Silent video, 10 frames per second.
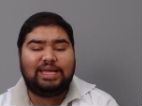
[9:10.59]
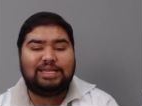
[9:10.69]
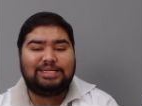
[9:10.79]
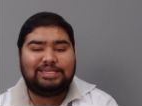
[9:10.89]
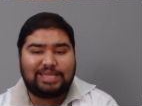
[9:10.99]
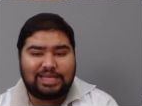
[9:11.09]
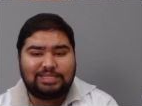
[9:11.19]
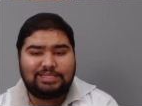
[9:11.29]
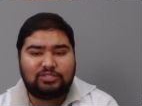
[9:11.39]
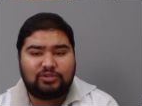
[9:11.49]

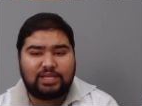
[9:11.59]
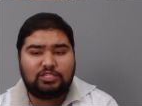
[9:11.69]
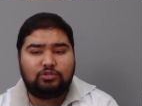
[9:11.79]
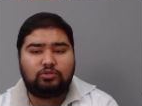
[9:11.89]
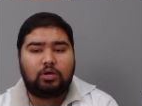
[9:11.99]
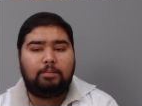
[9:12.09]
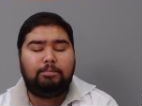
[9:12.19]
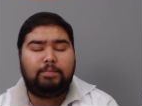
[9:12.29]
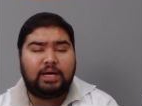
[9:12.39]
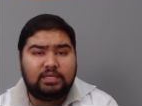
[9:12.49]
intense stress due to
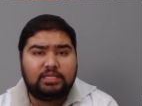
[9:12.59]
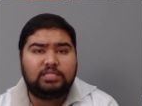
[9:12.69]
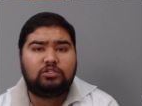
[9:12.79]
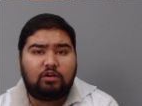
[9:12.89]
abundance